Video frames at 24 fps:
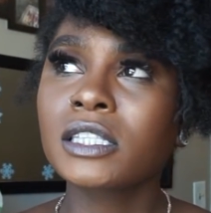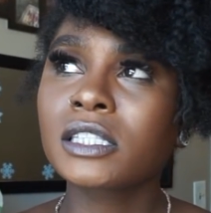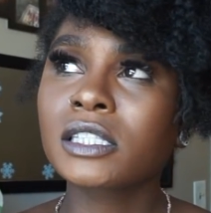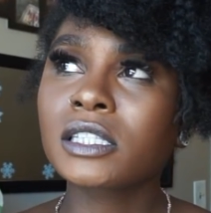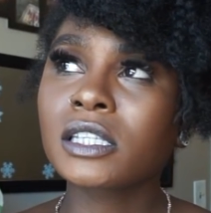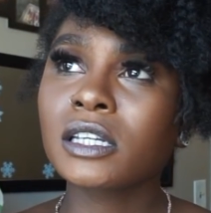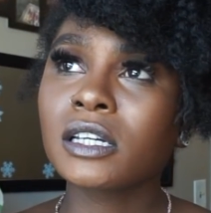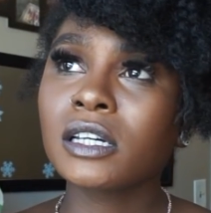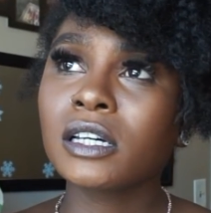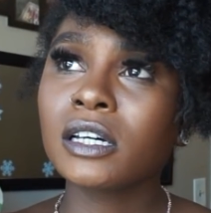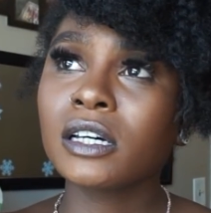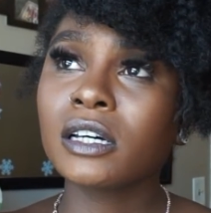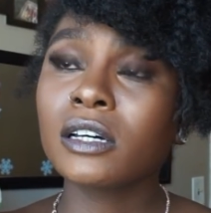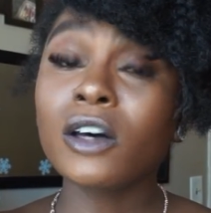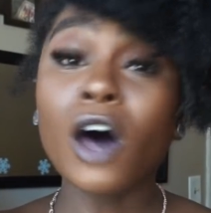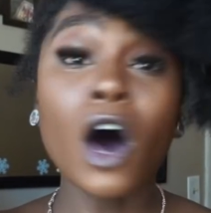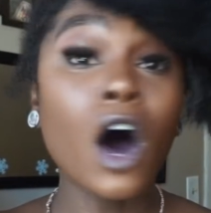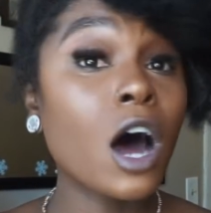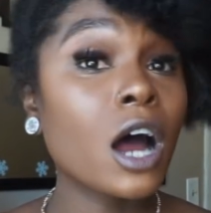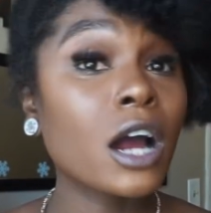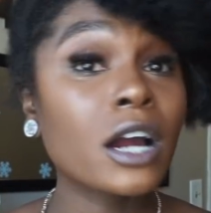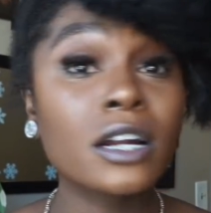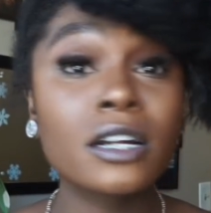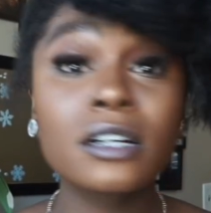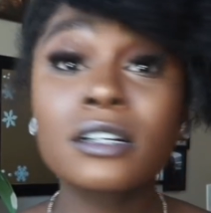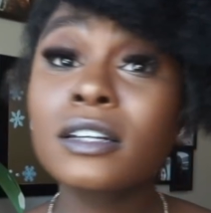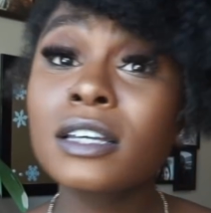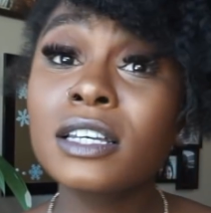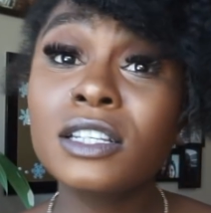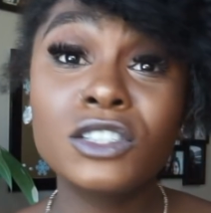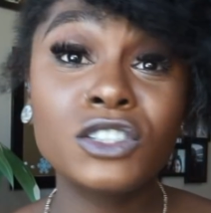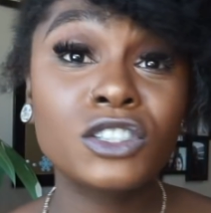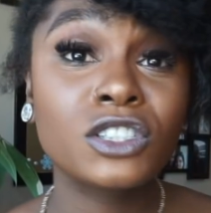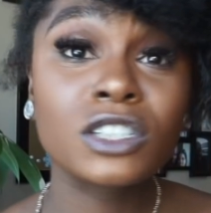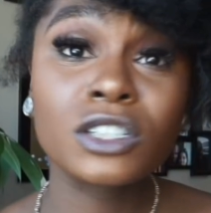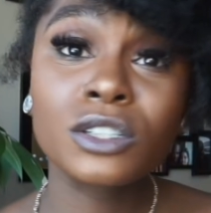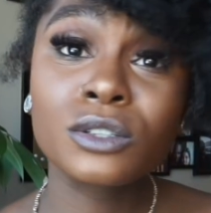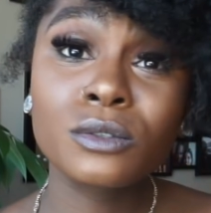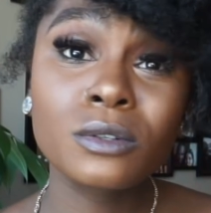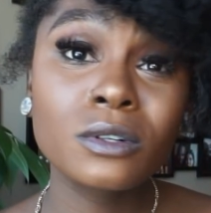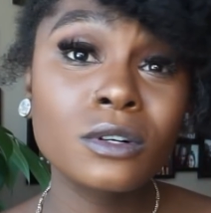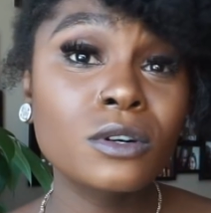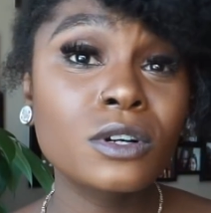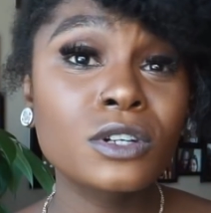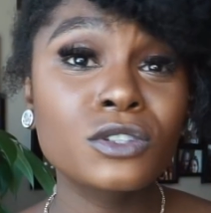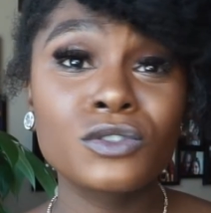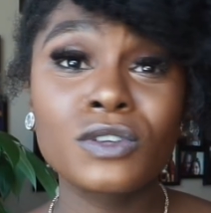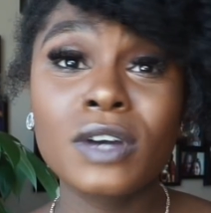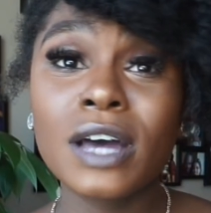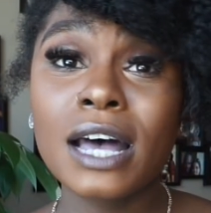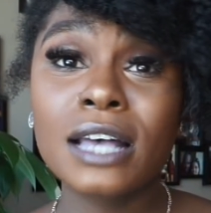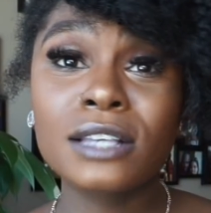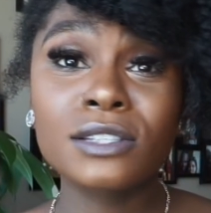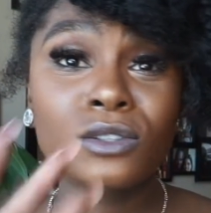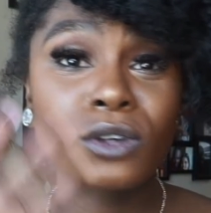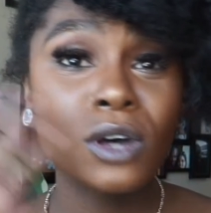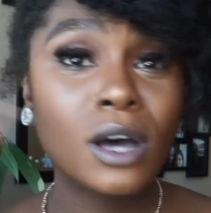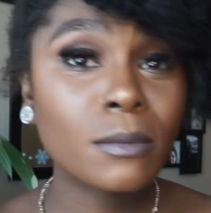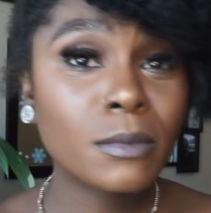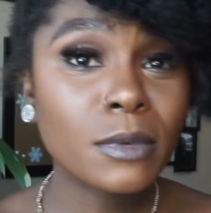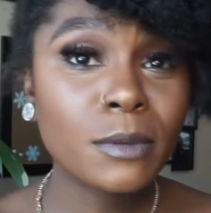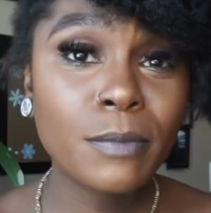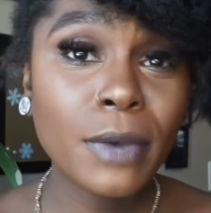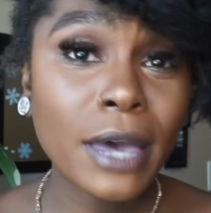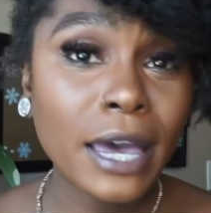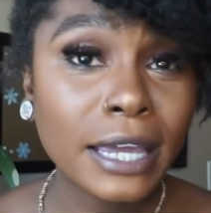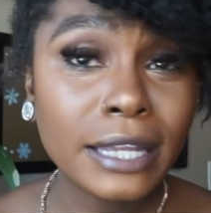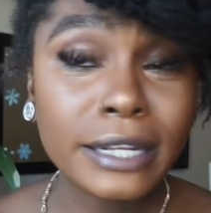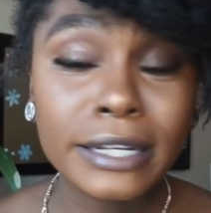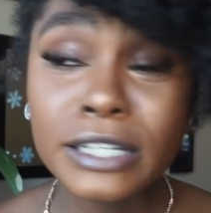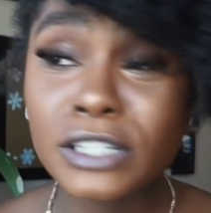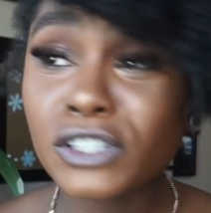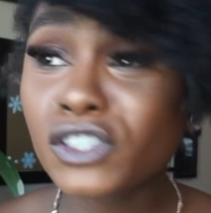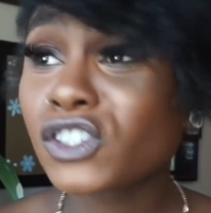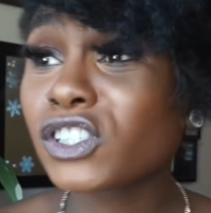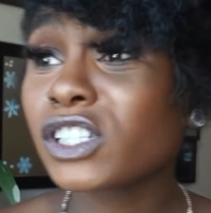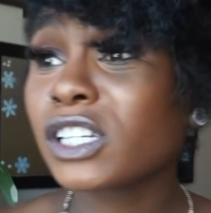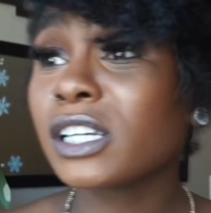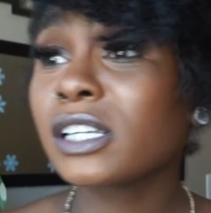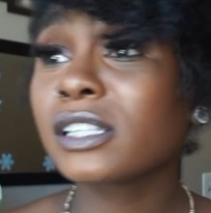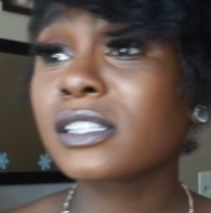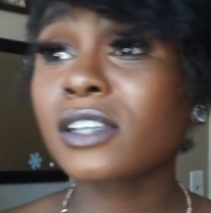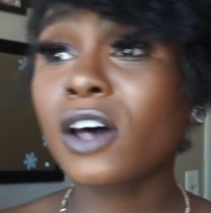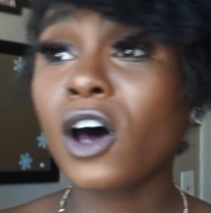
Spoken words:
to art in general, because you guys know I be painting and shit,